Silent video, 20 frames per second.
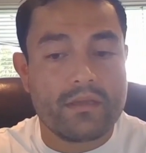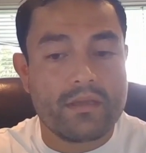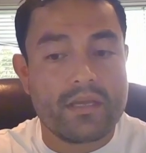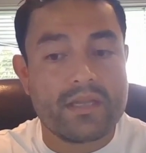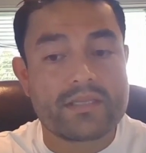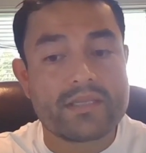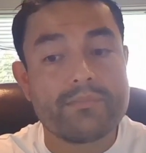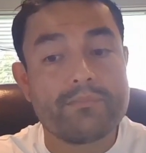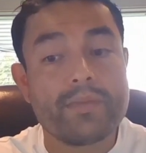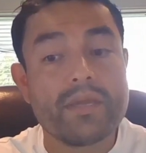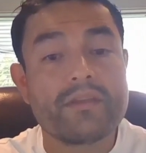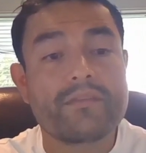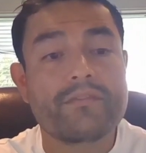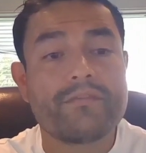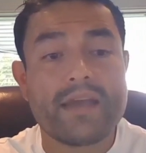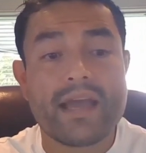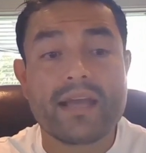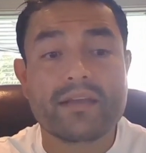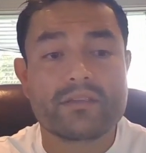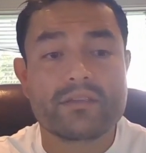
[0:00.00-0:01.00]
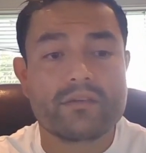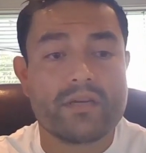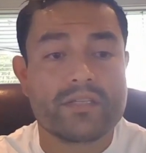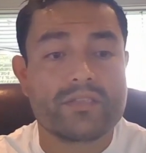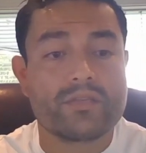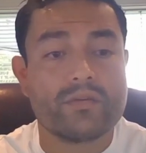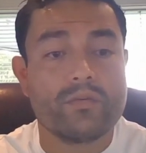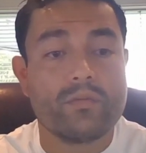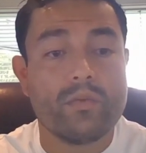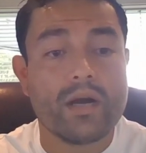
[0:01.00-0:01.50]
it's a big factor
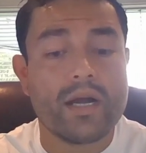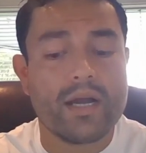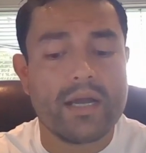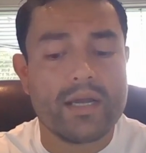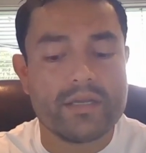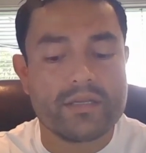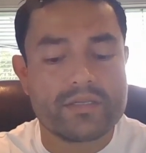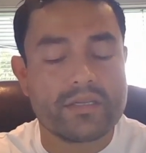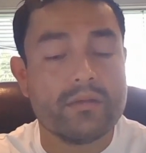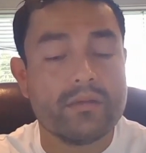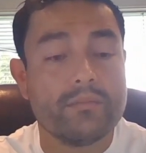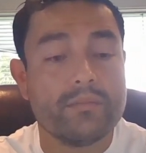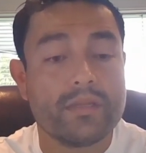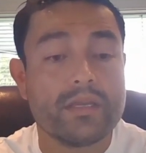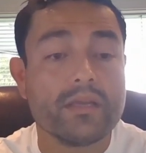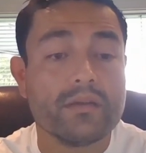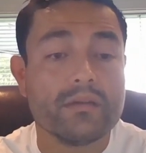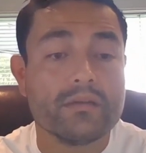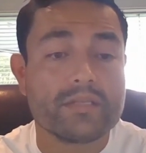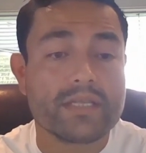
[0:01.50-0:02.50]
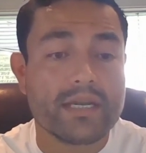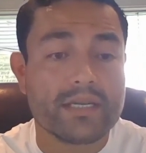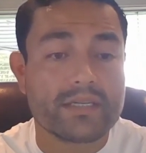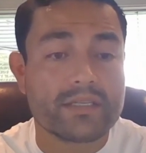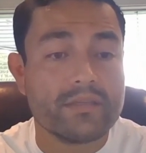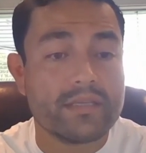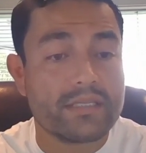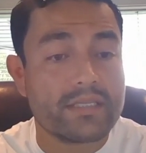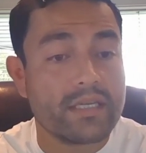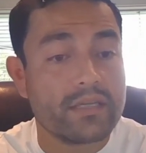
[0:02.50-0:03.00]
as to why some deals
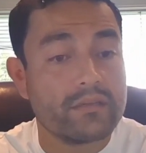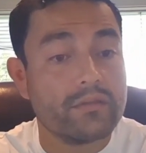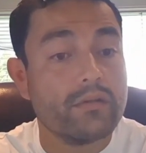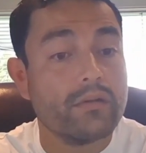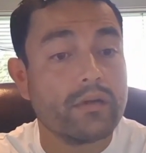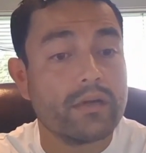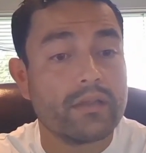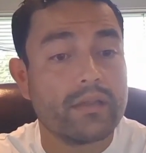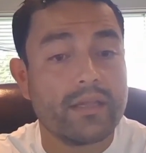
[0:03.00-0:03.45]
actually take longer